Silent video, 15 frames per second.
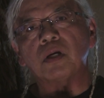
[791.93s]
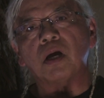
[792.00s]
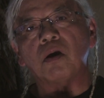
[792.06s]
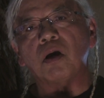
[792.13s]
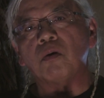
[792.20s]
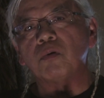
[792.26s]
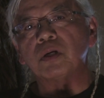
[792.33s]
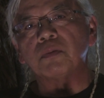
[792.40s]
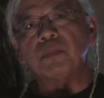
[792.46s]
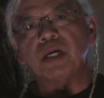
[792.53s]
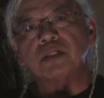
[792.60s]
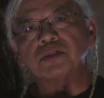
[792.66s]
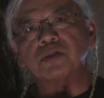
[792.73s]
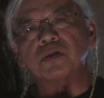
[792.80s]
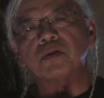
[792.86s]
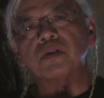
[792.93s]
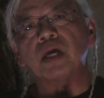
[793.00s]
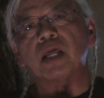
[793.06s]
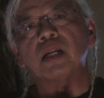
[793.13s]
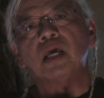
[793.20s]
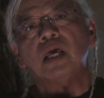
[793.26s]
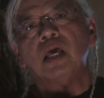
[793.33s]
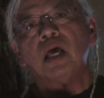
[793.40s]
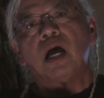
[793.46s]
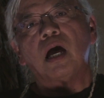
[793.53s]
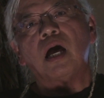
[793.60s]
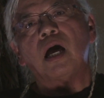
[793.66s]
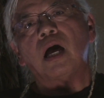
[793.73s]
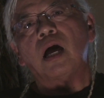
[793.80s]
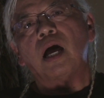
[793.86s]
I want to make sure that
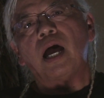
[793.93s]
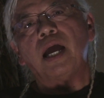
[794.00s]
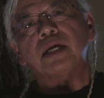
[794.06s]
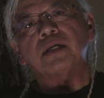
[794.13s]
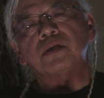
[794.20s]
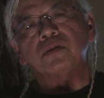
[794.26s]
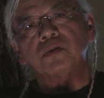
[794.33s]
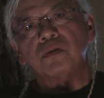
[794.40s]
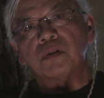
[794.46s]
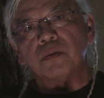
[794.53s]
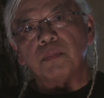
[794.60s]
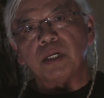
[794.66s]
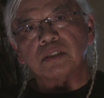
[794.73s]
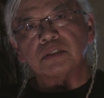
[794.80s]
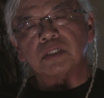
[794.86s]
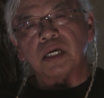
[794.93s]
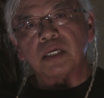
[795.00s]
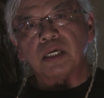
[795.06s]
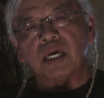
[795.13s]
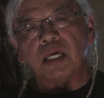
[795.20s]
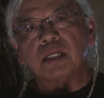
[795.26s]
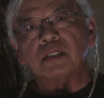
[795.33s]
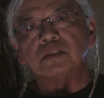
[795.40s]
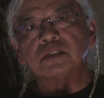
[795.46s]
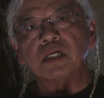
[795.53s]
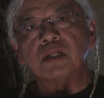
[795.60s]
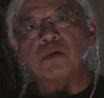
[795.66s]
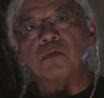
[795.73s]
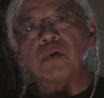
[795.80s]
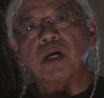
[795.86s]
I can do the best I can and
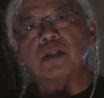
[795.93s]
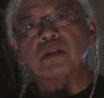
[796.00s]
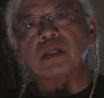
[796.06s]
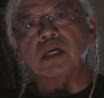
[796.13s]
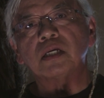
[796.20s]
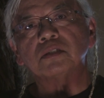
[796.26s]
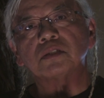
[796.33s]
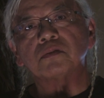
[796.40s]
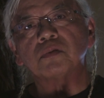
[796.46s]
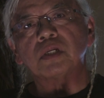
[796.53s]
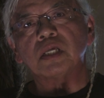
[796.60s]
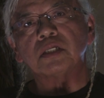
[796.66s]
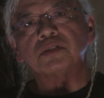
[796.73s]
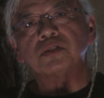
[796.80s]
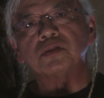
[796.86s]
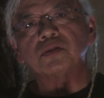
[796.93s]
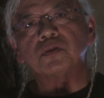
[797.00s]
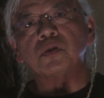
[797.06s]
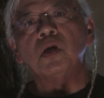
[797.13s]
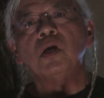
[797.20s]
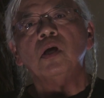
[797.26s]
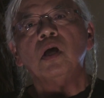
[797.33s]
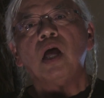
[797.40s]
say the right things in relation to